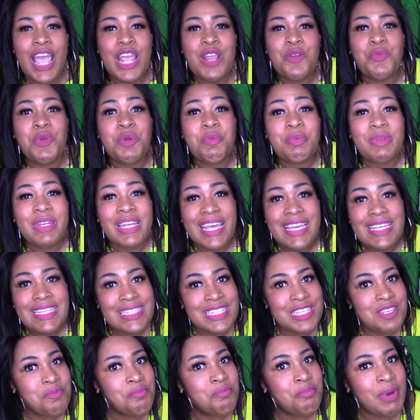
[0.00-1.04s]

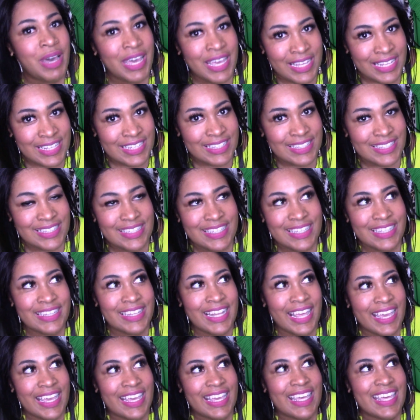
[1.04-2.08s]
replacing buttons.
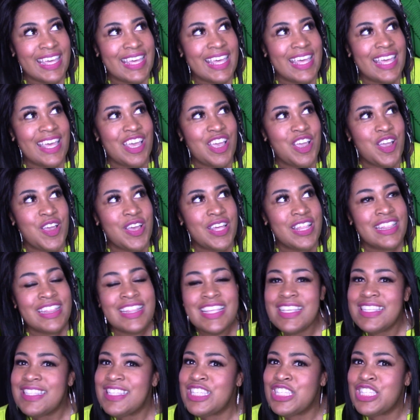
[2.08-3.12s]
Like,
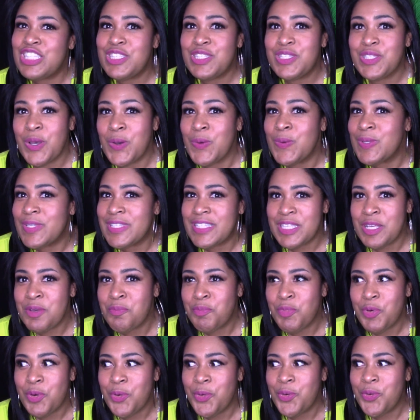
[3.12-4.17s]
this is so
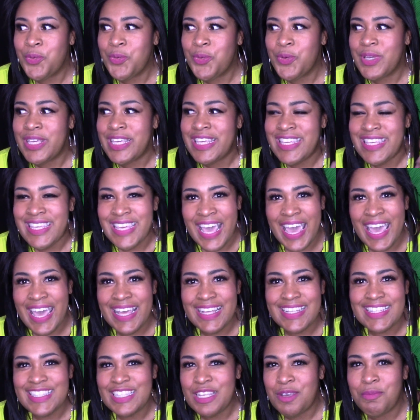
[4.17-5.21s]
simple,
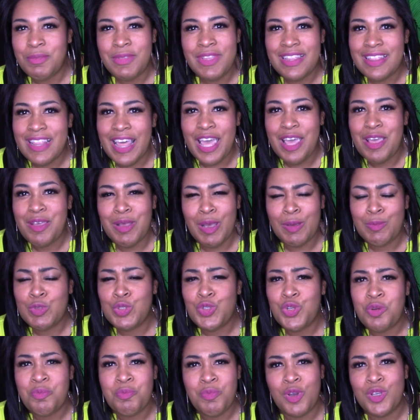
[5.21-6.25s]
yet something that I'm
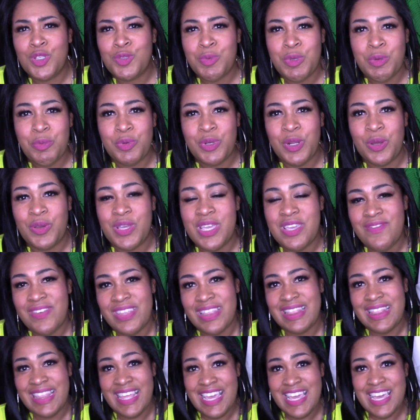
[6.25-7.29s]
sure most people don't even
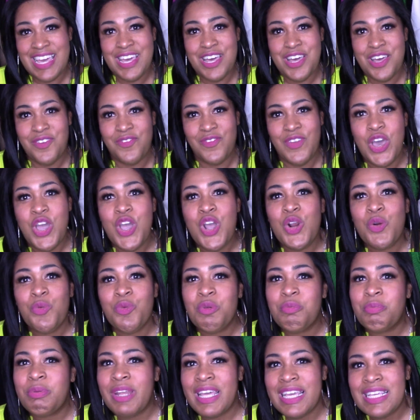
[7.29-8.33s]
think of.
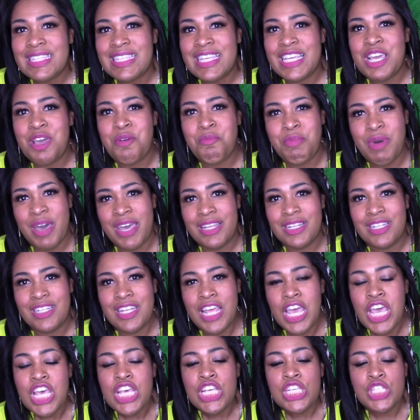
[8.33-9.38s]
Replacing a button.
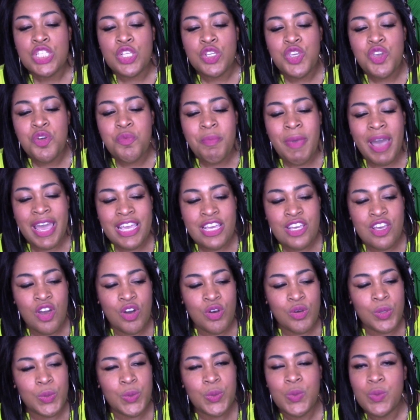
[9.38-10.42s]
So you might
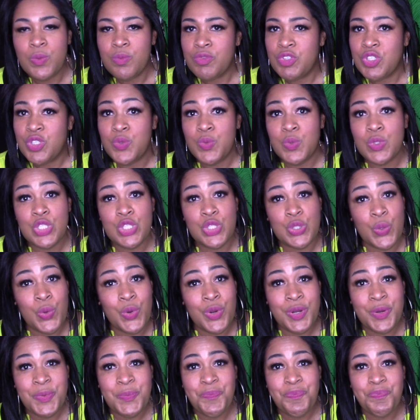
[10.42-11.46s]
go to a store,